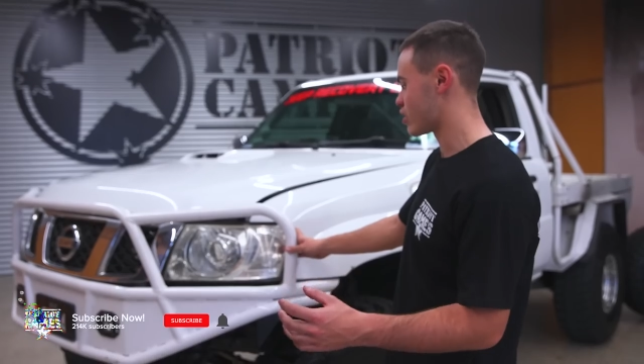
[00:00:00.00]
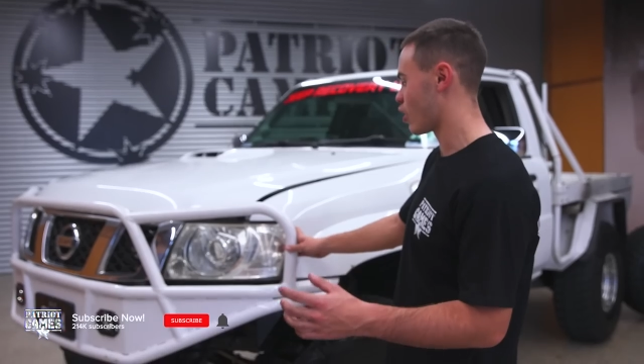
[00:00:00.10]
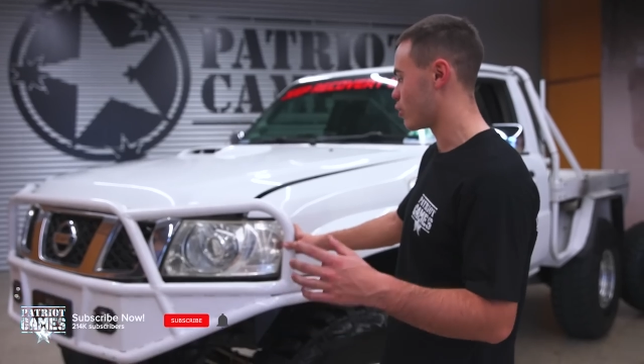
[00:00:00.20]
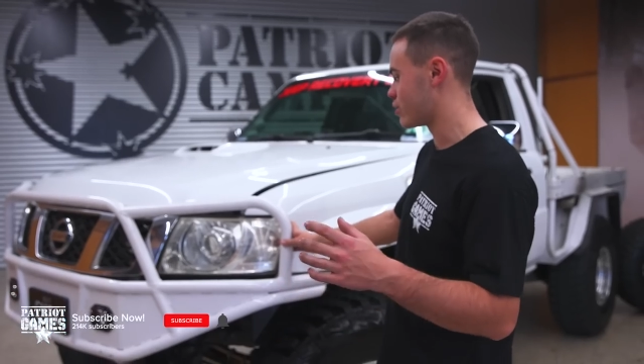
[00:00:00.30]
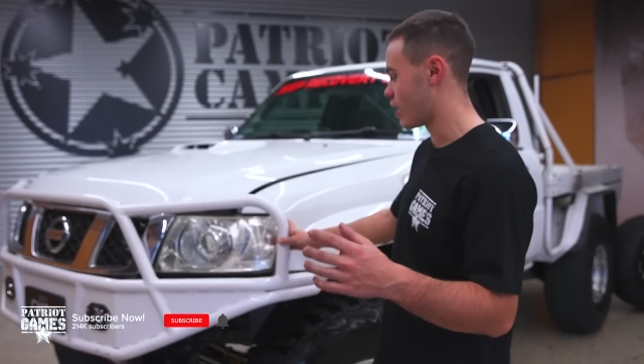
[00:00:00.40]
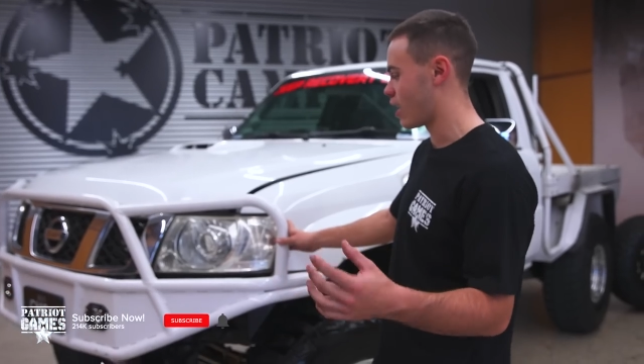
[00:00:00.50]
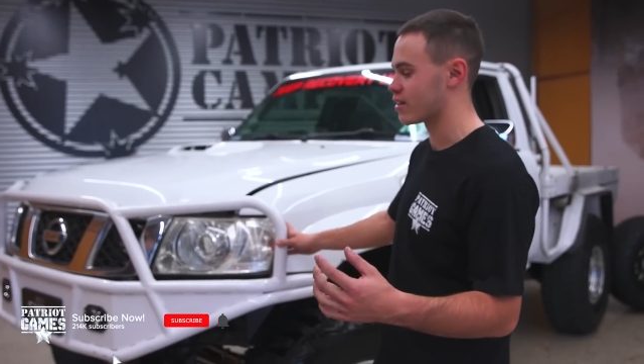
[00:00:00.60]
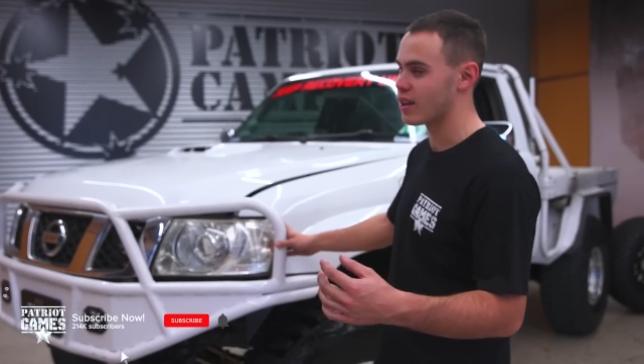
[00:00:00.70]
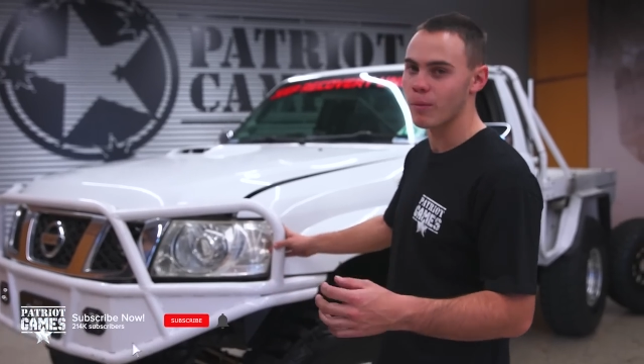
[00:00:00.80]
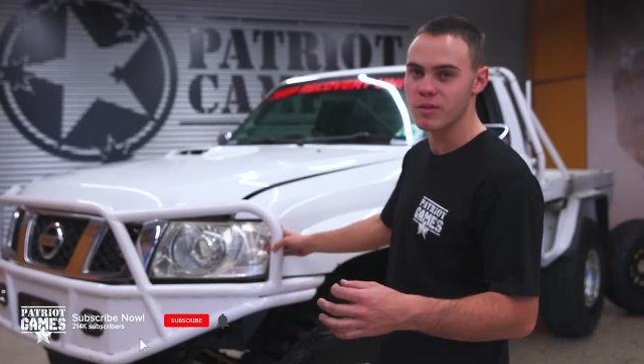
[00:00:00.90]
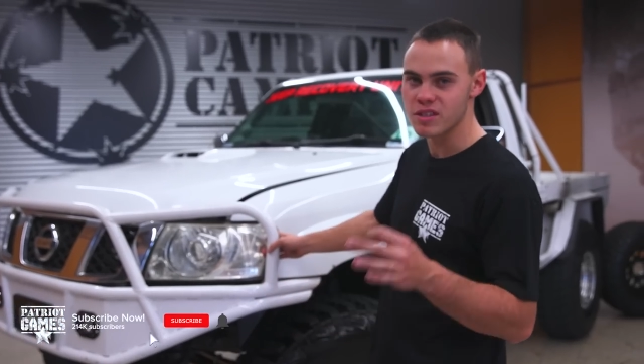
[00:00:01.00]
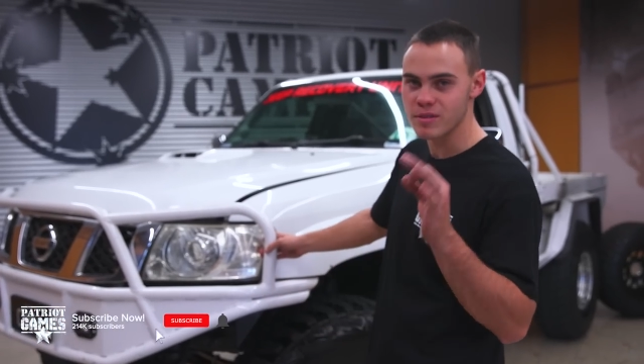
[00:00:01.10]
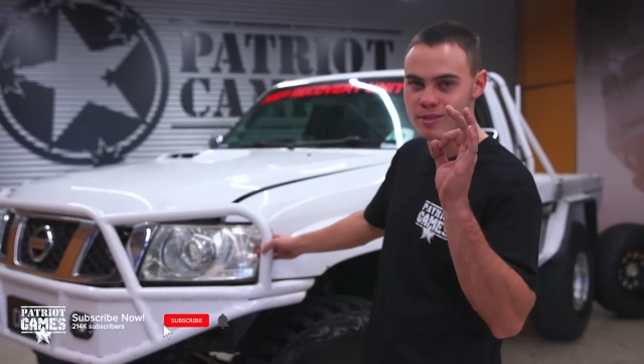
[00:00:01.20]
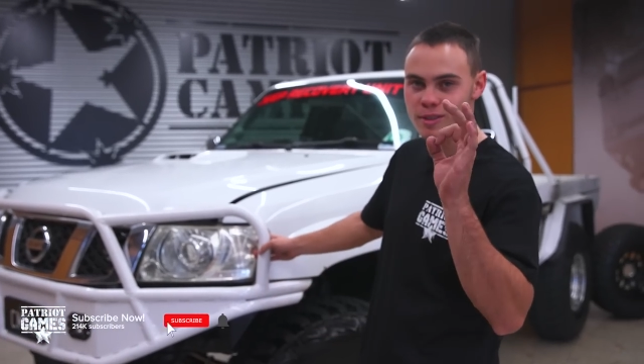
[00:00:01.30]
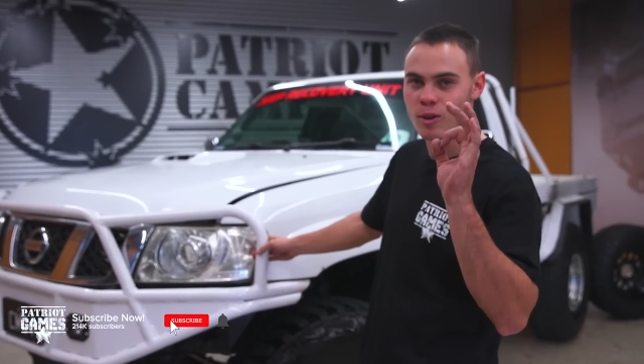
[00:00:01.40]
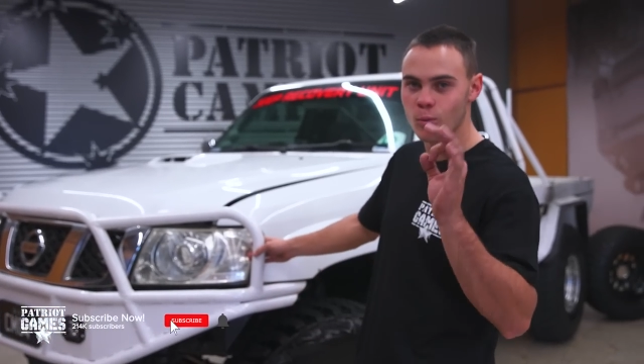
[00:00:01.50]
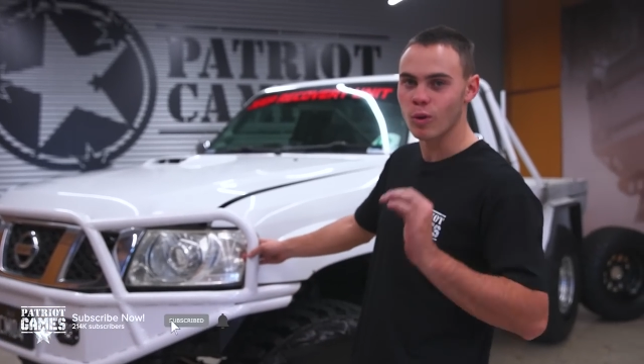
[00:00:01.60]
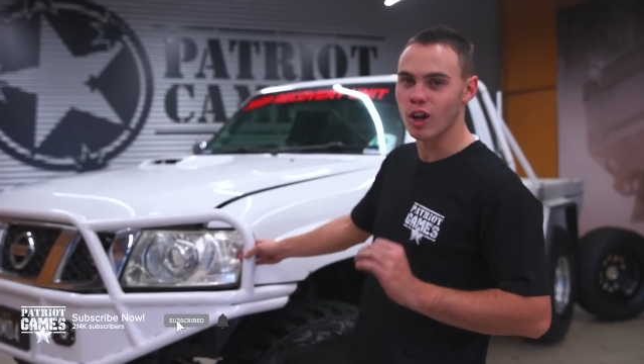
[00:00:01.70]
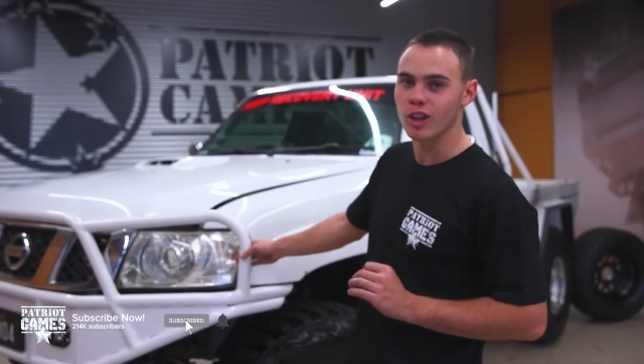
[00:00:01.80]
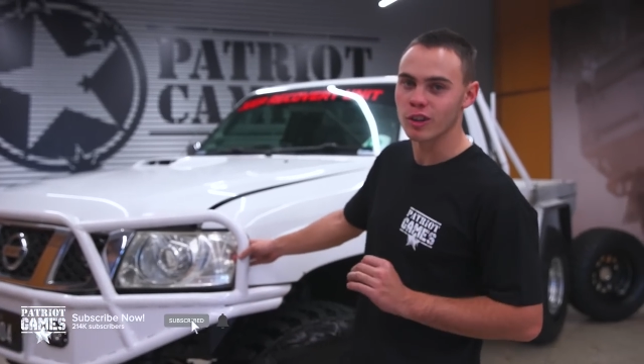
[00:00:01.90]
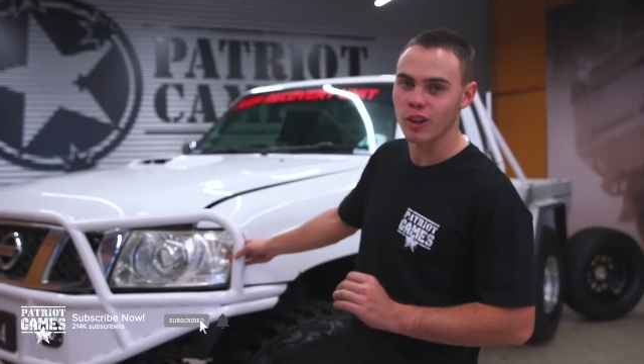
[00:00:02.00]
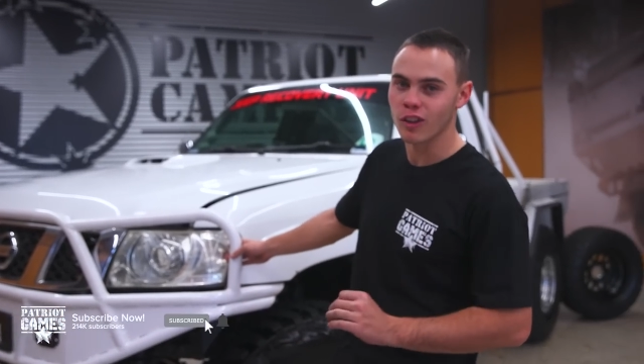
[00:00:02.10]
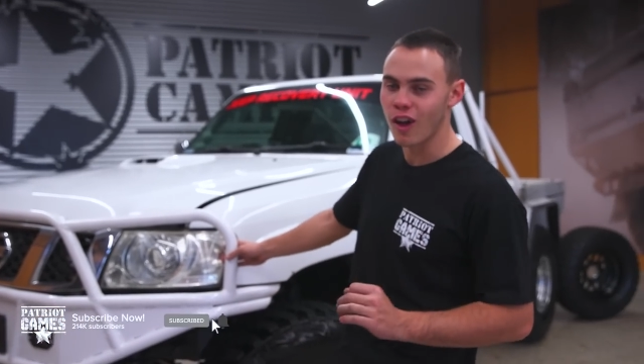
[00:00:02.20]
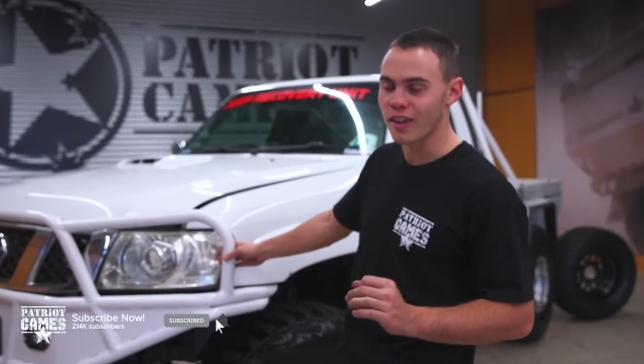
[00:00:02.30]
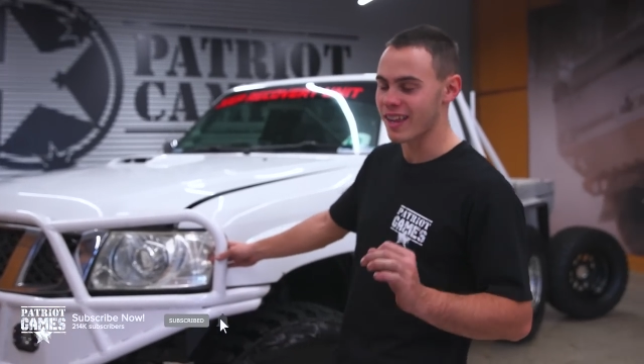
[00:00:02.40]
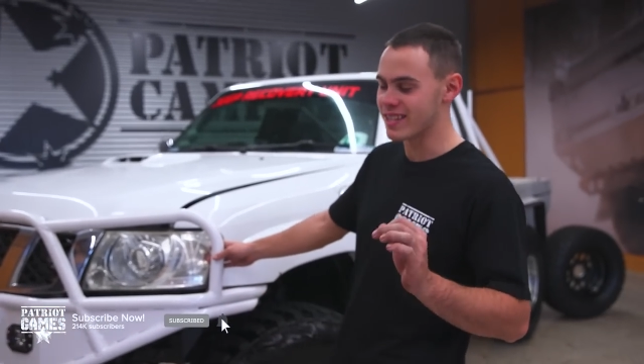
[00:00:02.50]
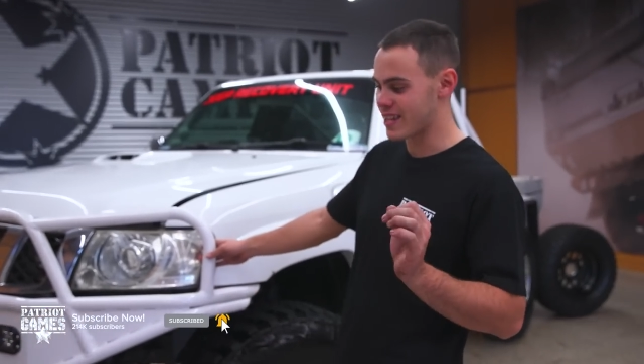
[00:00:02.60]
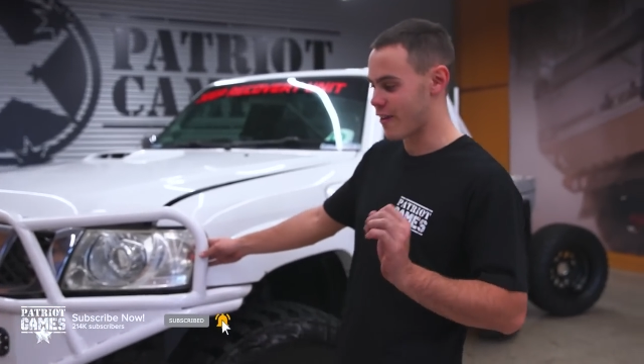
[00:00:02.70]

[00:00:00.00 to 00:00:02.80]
so tucked up, which is why I like that. It's